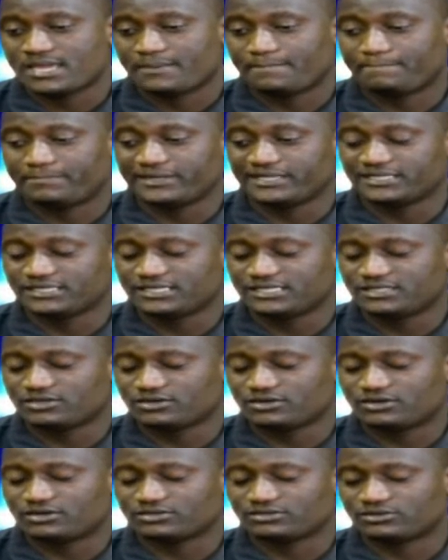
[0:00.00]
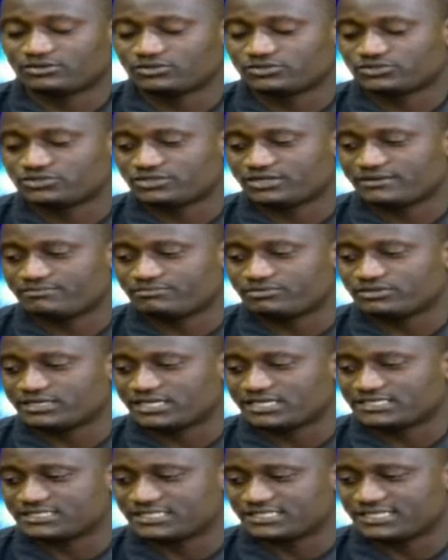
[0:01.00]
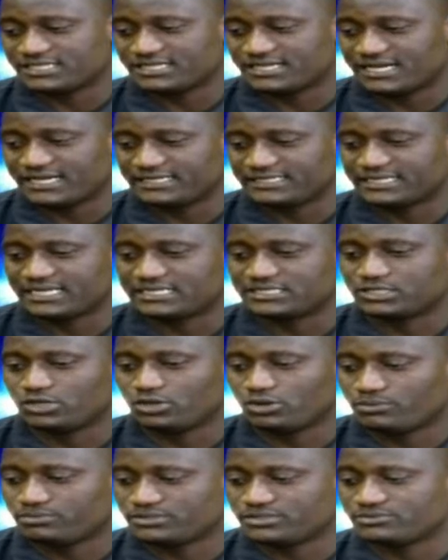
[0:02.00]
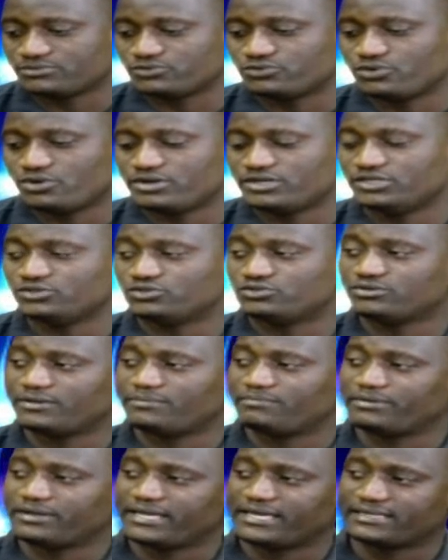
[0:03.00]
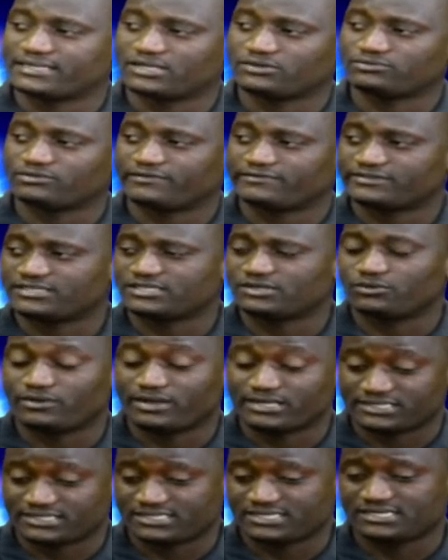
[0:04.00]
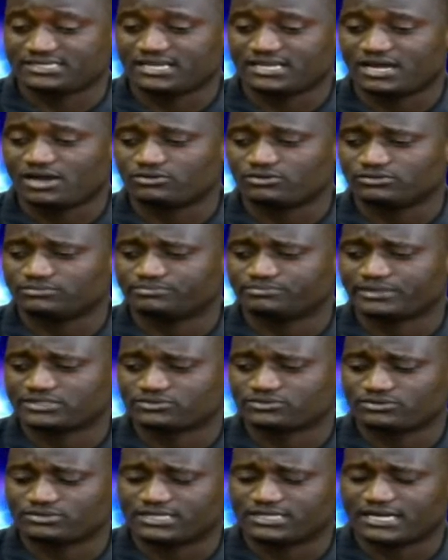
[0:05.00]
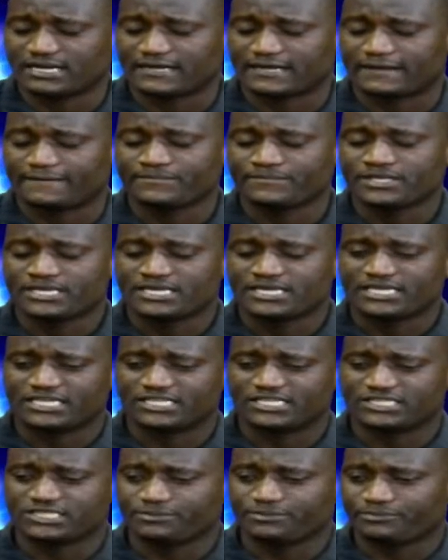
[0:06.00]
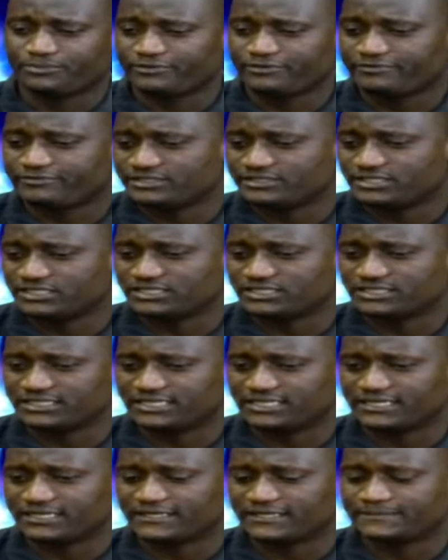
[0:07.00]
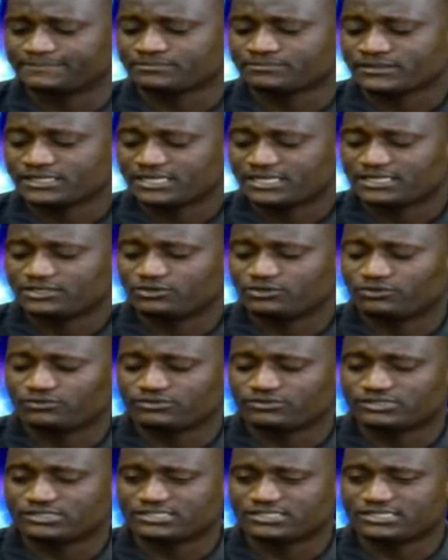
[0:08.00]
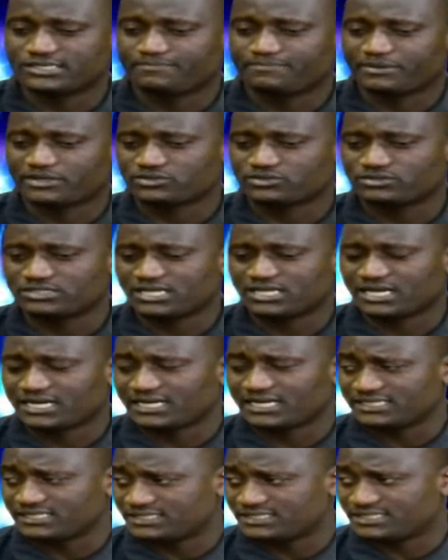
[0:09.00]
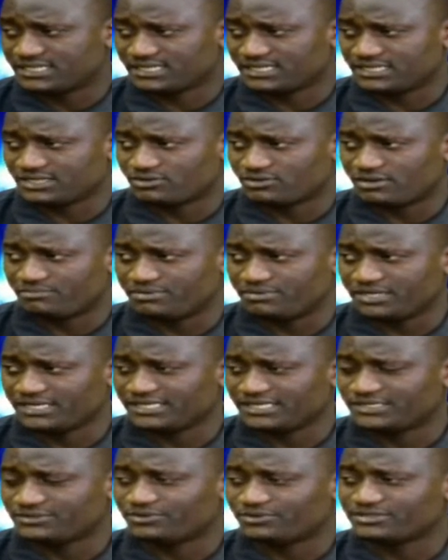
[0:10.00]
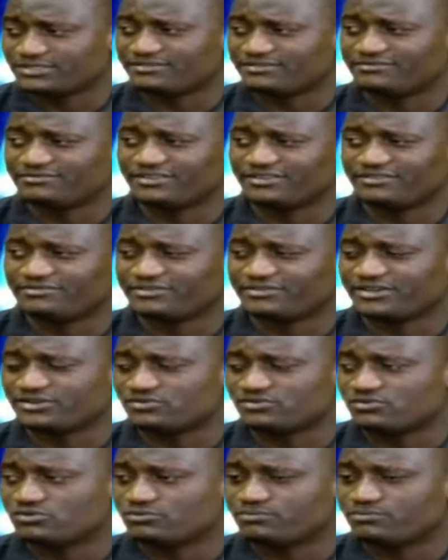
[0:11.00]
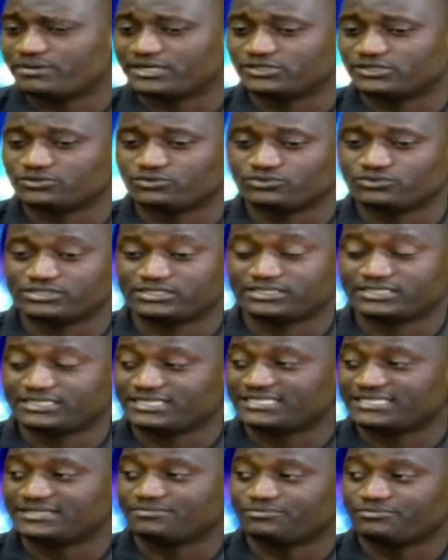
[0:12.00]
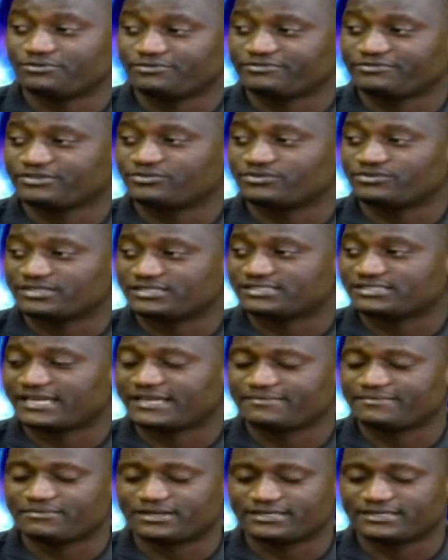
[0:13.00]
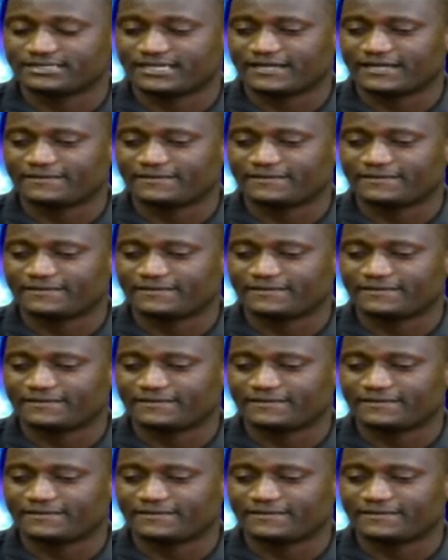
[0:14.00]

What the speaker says: playing in the Austrian Bundesliga, it has helped him grow into a player that we're seeing now in Patson Daka. He's improved. You would see Patson Daka, his technical ability wasn't very, very good, but you would see he's improving with time, and